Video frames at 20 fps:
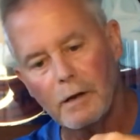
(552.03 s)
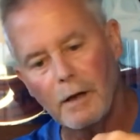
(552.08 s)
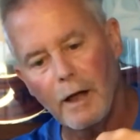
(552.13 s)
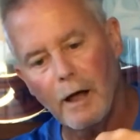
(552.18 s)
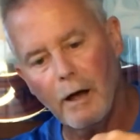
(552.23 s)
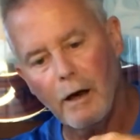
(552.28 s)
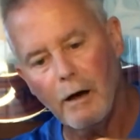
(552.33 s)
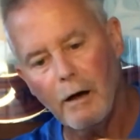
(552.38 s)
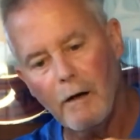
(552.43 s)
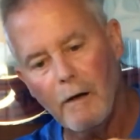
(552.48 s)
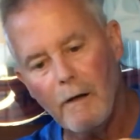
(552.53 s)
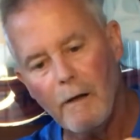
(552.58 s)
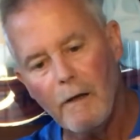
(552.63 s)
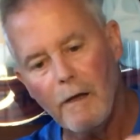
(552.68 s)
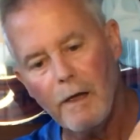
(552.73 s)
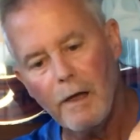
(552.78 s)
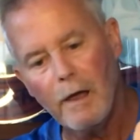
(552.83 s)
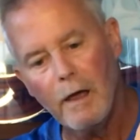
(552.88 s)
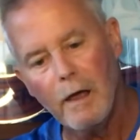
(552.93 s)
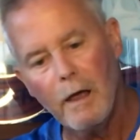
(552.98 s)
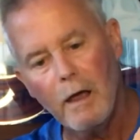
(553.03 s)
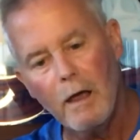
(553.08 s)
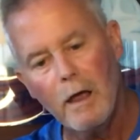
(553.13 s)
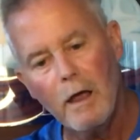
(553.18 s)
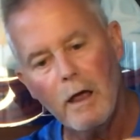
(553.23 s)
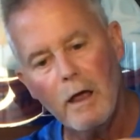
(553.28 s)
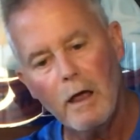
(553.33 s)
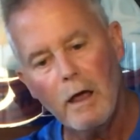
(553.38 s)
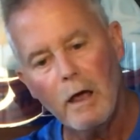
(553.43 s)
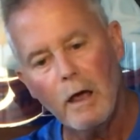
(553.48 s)
now
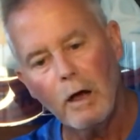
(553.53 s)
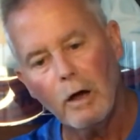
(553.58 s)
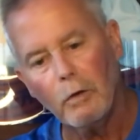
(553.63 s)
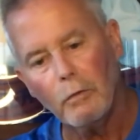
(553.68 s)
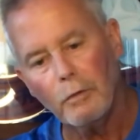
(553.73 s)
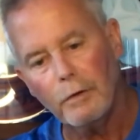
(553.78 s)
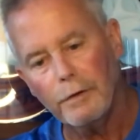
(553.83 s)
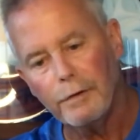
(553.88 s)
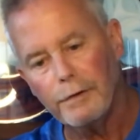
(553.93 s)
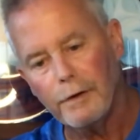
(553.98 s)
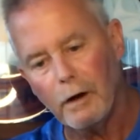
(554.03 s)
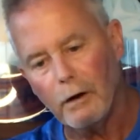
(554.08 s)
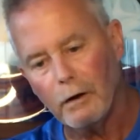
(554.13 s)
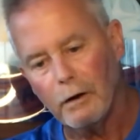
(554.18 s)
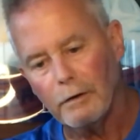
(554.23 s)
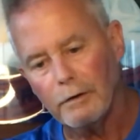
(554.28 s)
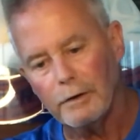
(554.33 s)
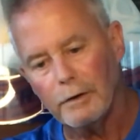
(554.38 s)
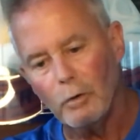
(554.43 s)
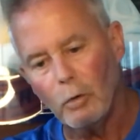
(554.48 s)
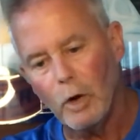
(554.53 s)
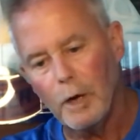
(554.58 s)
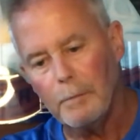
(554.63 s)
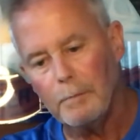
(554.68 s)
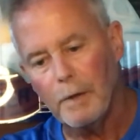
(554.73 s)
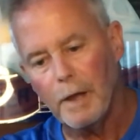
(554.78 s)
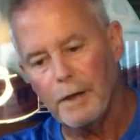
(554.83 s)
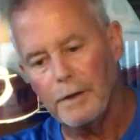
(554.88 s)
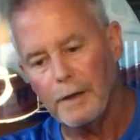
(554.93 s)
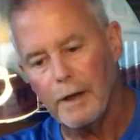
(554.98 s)
we thoroughly
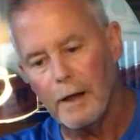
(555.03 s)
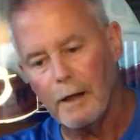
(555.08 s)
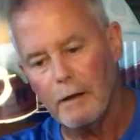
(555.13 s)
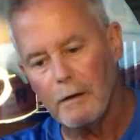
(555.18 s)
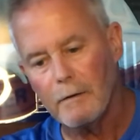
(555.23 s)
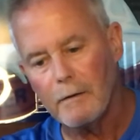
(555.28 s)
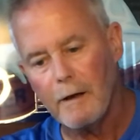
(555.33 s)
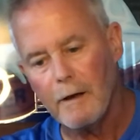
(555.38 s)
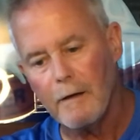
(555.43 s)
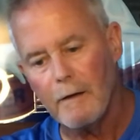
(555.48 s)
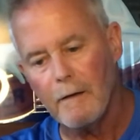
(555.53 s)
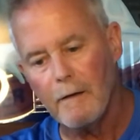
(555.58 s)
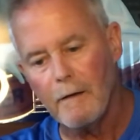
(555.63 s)
wipe that down.